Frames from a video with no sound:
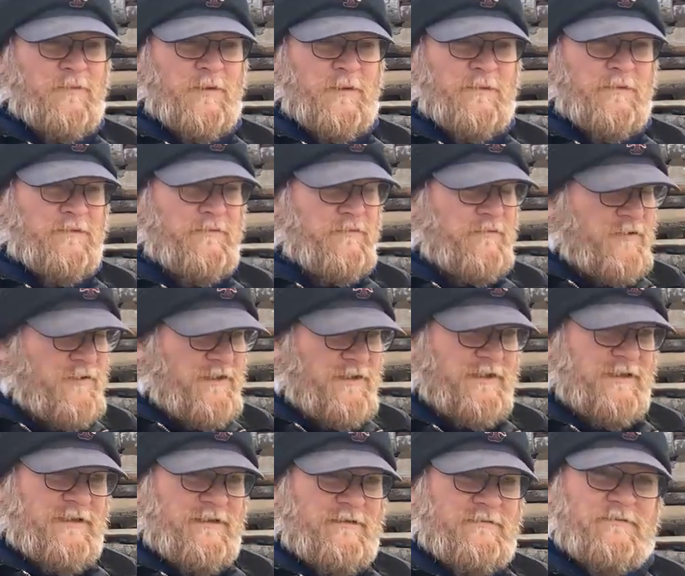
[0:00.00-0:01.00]
We would
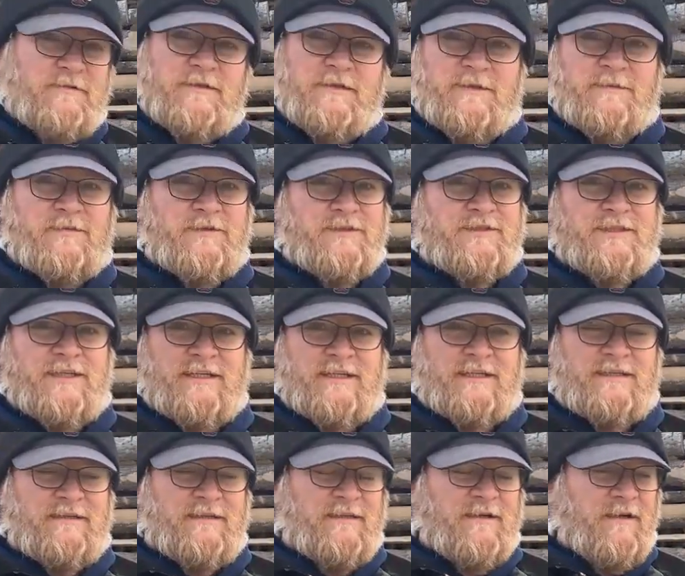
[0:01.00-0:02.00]
really, really
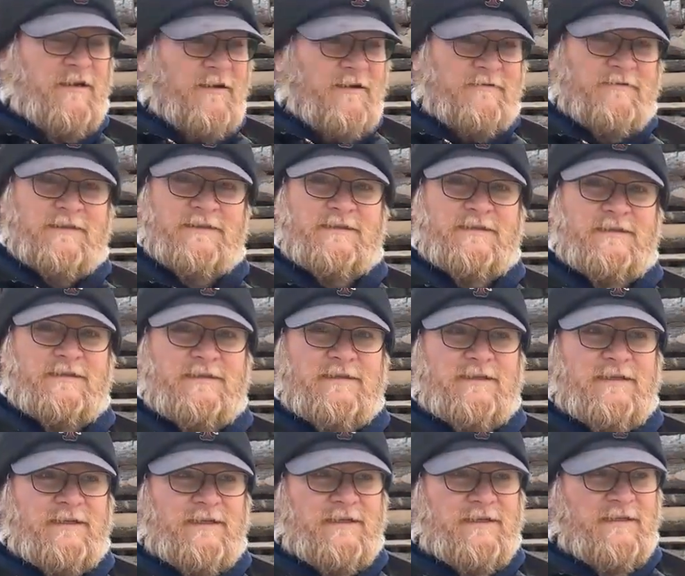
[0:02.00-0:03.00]
appreciate all of it,
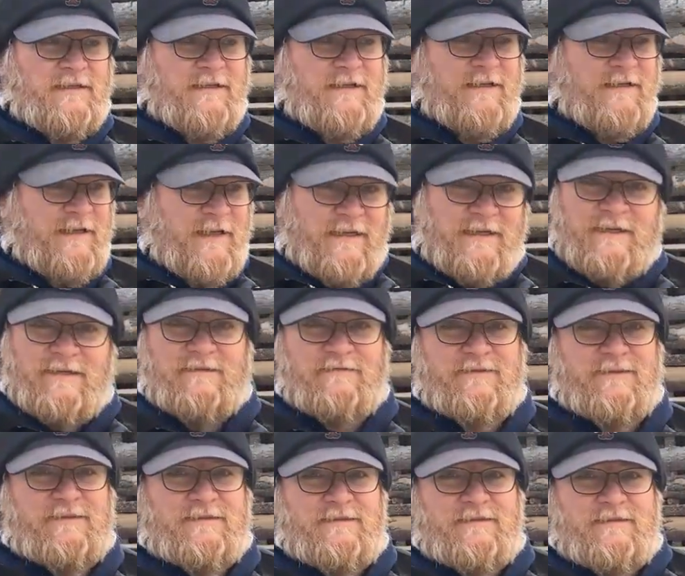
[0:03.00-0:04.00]
and any
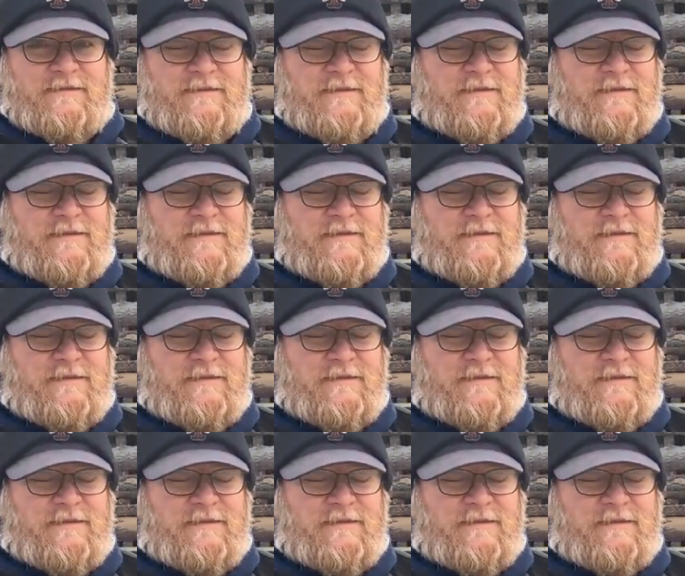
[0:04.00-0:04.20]
of it.